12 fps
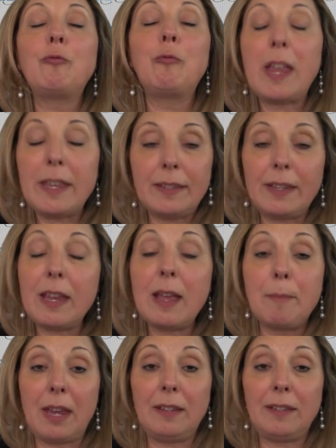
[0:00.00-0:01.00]
crazy
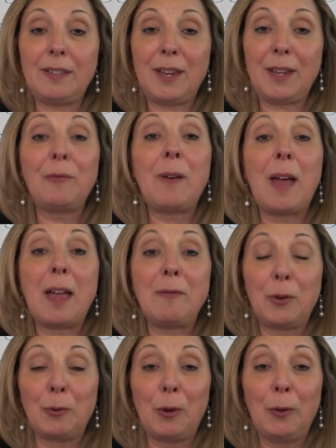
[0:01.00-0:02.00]
amazing five
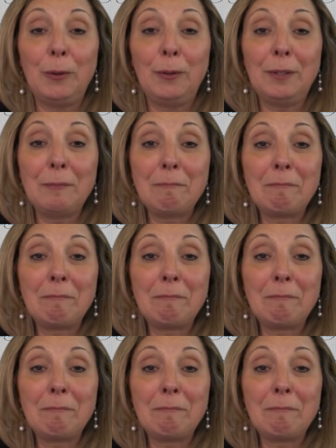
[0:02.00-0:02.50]
year old